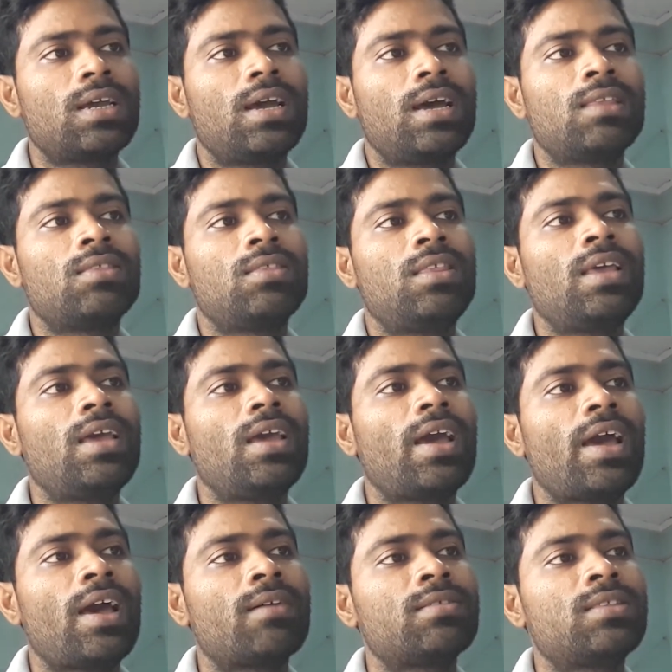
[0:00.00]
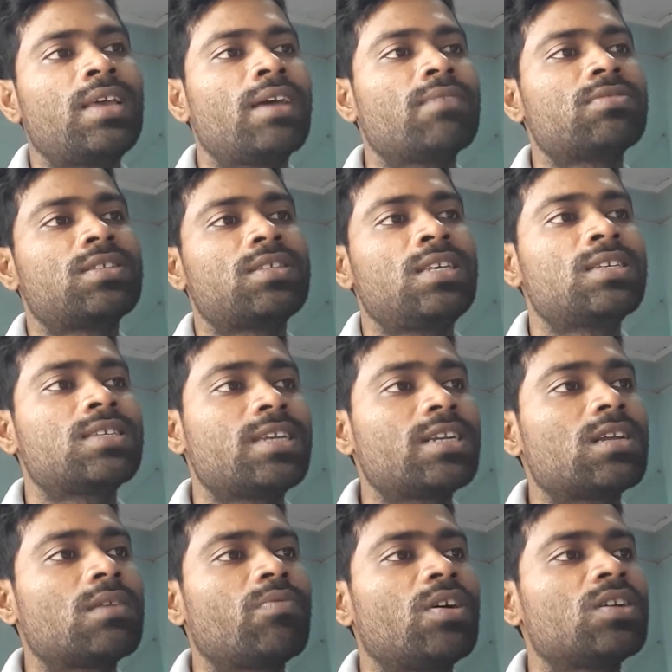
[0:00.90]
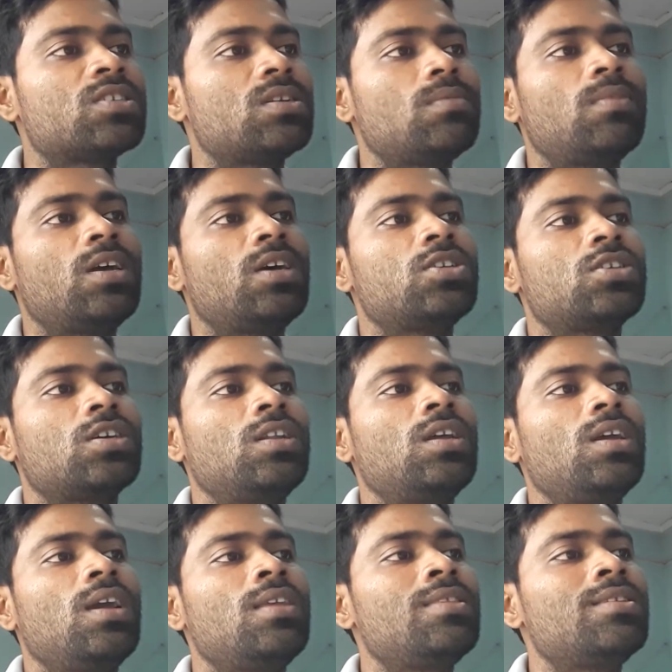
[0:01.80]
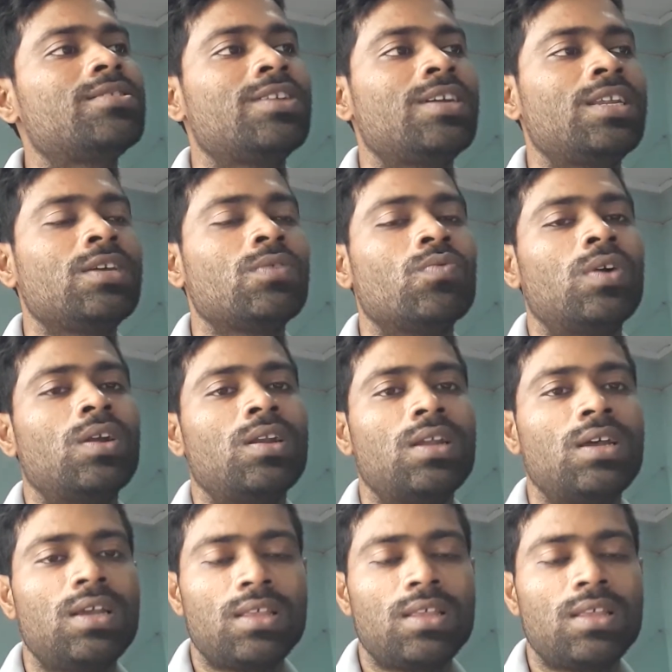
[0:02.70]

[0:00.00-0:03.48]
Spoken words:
and they set up a civilization in this raining world.